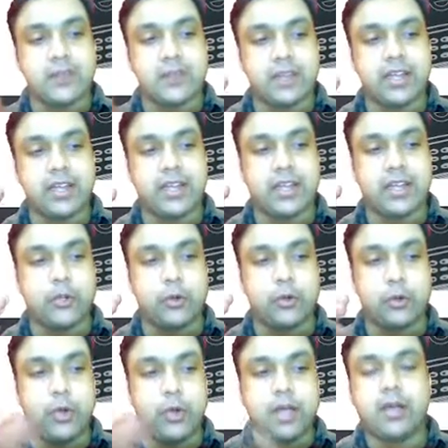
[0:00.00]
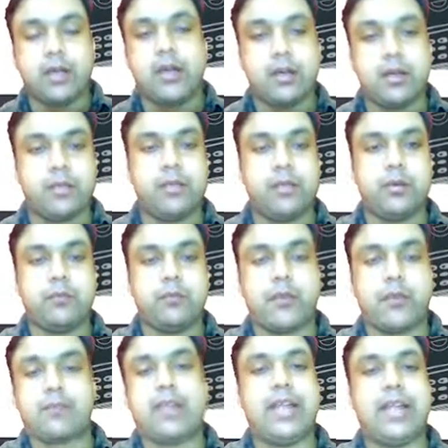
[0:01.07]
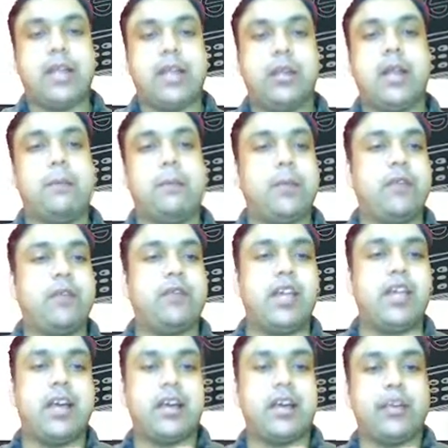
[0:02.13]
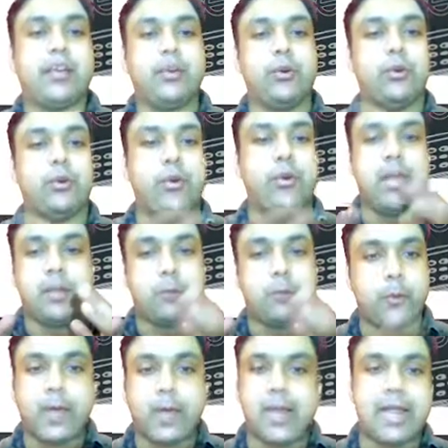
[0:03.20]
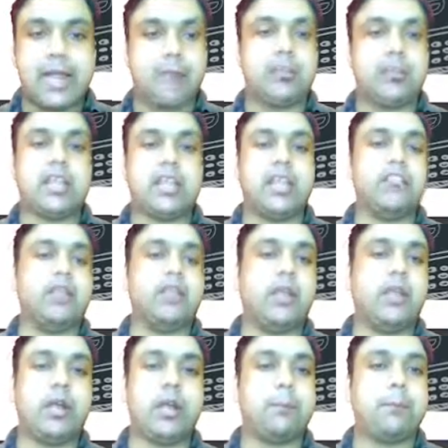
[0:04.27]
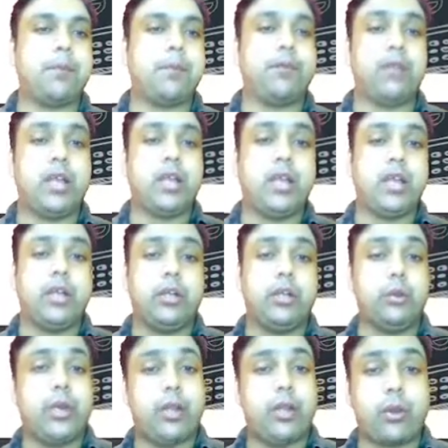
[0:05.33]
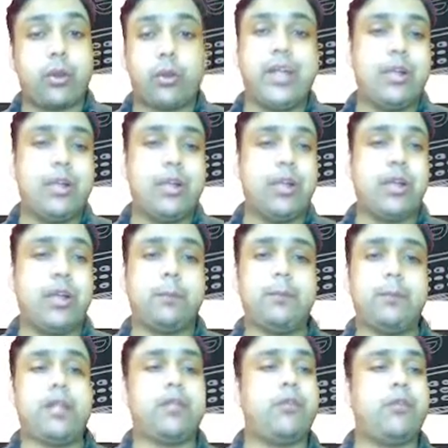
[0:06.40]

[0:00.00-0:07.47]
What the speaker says: We are into website development, we are into mobile application development, we are into Android development.